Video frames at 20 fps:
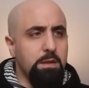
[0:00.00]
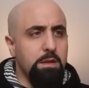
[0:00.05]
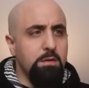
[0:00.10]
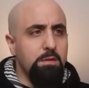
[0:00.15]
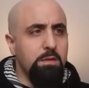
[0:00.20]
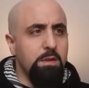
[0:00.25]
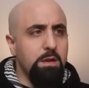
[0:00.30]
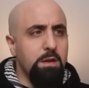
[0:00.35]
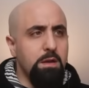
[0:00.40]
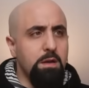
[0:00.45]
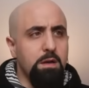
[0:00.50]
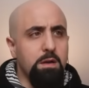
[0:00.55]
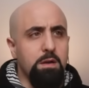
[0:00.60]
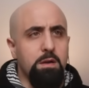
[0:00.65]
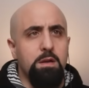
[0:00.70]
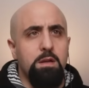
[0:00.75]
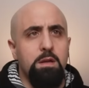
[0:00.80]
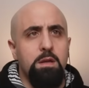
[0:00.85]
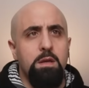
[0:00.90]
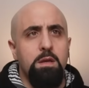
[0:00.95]
Here they
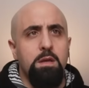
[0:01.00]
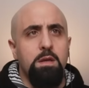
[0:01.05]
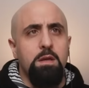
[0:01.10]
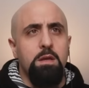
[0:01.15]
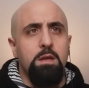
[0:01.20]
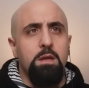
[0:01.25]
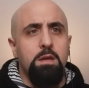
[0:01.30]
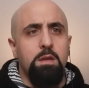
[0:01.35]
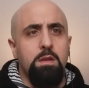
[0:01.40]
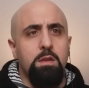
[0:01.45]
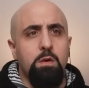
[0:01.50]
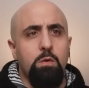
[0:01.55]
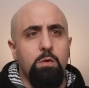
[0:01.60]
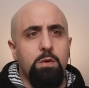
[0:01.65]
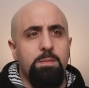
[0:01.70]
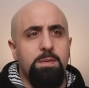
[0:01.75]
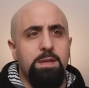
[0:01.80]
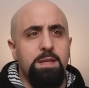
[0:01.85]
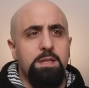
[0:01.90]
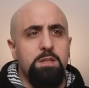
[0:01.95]
are. The
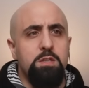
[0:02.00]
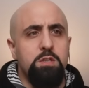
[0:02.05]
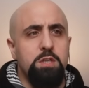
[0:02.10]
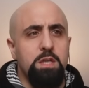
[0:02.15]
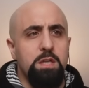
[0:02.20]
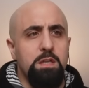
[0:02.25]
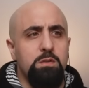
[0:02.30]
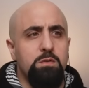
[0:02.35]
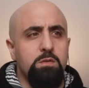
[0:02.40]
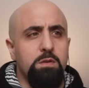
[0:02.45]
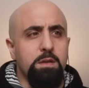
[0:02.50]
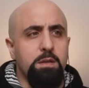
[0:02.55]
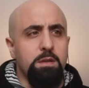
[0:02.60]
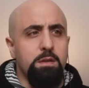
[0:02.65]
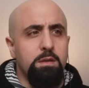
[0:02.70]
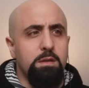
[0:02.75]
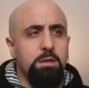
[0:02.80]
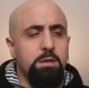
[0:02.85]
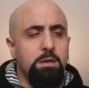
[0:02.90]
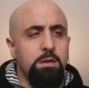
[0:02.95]
women and
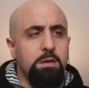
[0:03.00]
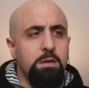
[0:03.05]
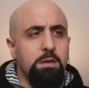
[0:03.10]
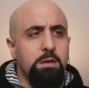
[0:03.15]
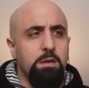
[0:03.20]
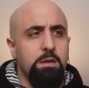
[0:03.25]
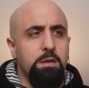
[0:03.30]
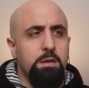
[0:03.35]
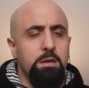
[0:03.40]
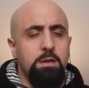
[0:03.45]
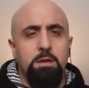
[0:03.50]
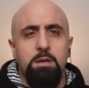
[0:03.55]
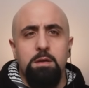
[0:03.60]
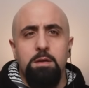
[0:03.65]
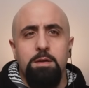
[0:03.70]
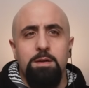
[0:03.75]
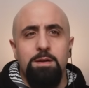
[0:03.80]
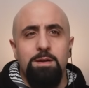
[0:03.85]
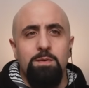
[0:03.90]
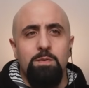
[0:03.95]
children
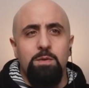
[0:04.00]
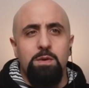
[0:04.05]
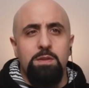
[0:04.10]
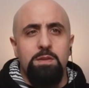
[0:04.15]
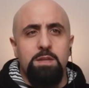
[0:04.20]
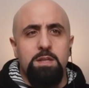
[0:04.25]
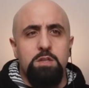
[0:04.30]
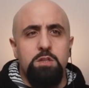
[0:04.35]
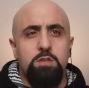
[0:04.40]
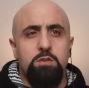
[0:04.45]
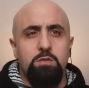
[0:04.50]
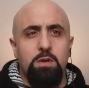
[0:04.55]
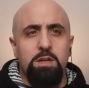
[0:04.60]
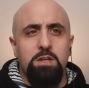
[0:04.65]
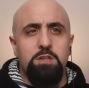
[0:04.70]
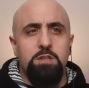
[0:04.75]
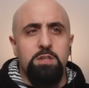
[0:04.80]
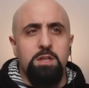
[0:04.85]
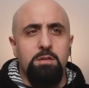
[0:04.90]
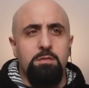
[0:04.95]
with
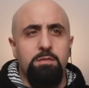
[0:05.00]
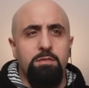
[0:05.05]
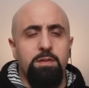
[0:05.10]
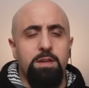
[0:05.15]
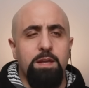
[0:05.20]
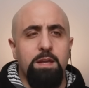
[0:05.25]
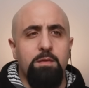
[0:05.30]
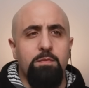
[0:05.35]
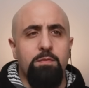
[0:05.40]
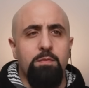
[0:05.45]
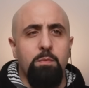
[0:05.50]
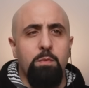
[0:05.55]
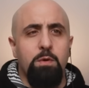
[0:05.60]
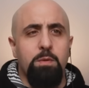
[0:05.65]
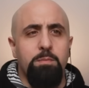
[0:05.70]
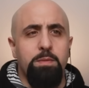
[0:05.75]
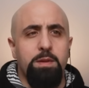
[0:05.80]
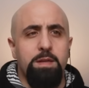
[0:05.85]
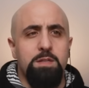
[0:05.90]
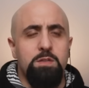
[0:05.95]
destruction fleeing from
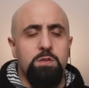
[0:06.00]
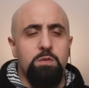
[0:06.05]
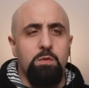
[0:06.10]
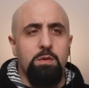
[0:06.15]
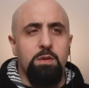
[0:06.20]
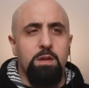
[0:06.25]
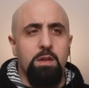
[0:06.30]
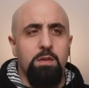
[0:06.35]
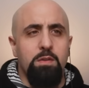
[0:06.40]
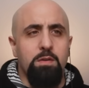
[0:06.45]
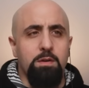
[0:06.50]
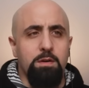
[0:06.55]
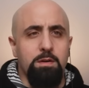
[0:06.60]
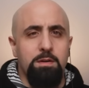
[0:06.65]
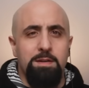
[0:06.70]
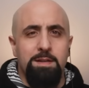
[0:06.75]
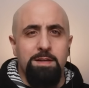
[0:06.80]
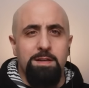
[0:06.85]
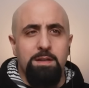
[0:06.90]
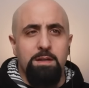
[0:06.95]
one place to another.
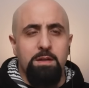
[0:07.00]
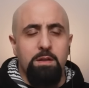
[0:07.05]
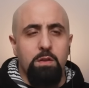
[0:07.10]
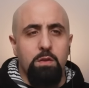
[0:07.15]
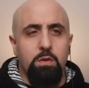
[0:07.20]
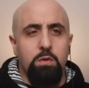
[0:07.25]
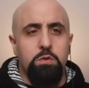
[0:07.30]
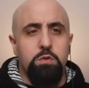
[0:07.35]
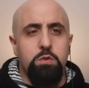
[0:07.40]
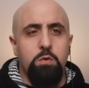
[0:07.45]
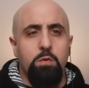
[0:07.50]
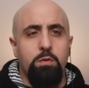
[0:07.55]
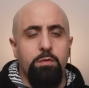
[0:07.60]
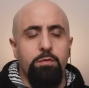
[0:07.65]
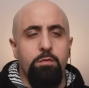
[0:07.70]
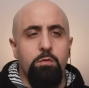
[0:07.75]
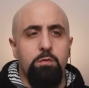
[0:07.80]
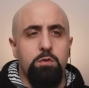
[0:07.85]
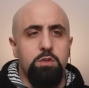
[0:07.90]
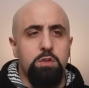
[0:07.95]
Those who were
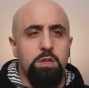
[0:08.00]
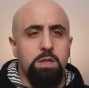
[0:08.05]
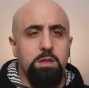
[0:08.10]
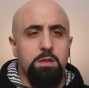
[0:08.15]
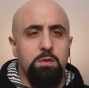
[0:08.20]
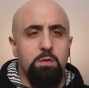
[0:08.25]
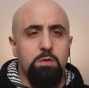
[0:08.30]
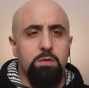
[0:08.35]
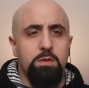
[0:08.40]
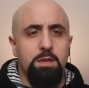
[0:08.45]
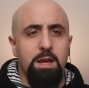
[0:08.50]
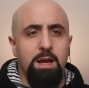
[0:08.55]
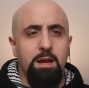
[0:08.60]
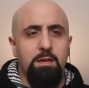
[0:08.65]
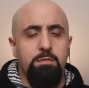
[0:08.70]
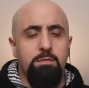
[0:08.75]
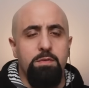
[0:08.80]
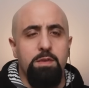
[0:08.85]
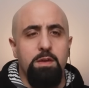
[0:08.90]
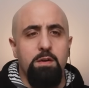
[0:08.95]
fortunate not to
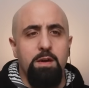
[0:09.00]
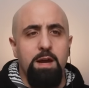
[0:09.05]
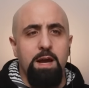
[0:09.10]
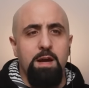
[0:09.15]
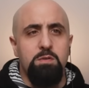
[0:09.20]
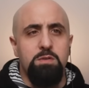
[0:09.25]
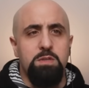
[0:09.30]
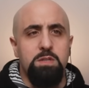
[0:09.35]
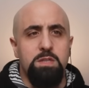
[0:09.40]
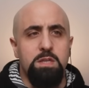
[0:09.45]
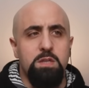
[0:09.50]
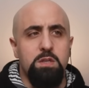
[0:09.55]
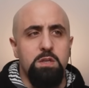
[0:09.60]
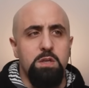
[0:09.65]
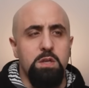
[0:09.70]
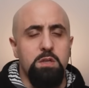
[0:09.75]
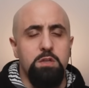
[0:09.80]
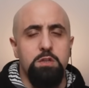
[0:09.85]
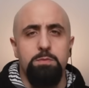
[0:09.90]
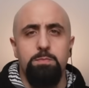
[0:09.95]
have their houses
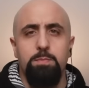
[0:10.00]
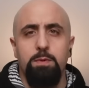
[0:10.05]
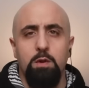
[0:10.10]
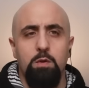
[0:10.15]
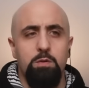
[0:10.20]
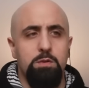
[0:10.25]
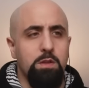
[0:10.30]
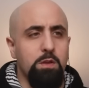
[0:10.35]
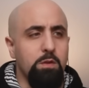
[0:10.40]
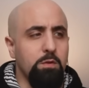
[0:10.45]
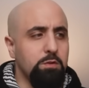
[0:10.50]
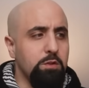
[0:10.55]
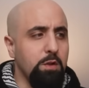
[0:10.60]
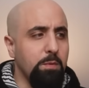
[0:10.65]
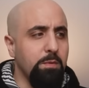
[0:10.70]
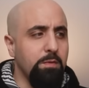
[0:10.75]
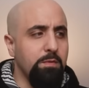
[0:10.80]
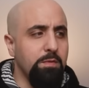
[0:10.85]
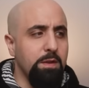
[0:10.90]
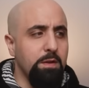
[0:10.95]
exploded on
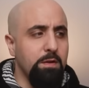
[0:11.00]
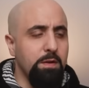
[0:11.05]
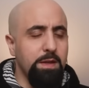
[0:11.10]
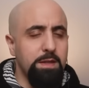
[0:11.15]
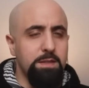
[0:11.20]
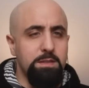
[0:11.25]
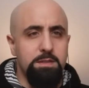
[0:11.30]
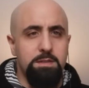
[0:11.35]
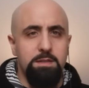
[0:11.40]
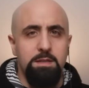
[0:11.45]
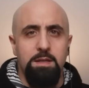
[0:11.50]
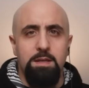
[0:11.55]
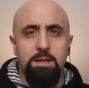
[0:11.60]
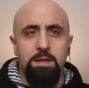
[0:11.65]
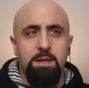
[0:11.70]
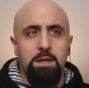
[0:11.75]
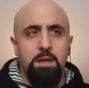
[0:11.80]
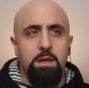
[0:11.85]
top of their heads.